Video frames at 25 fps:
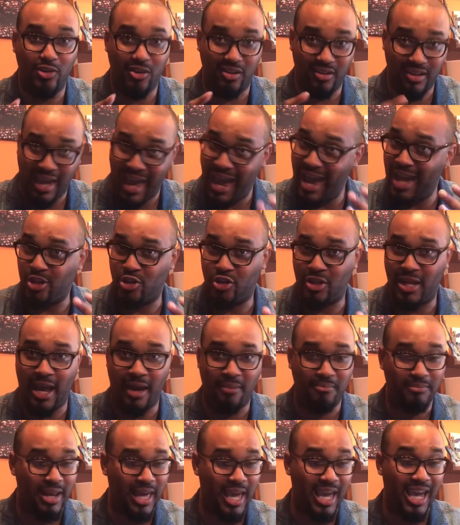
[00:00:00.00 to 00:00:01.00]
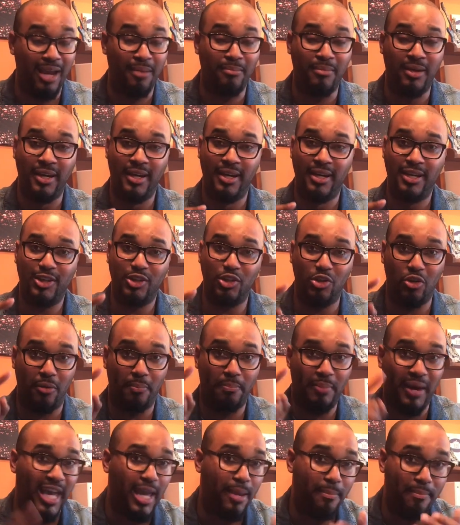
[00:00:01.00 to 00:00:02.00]
your Cash App name, your
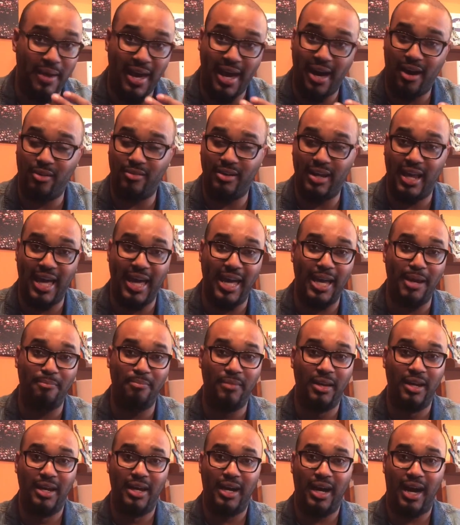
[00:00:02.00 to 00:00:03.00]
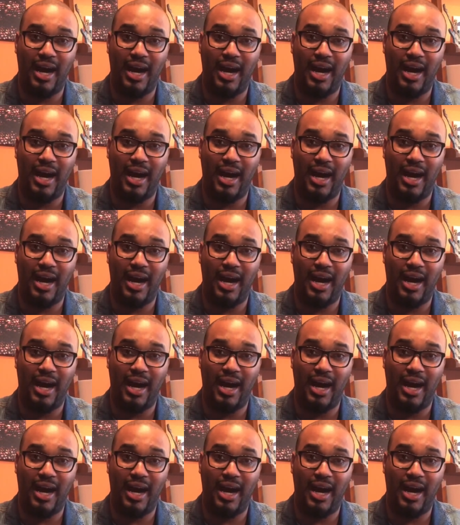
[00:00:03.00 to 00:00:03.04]
PayPal name,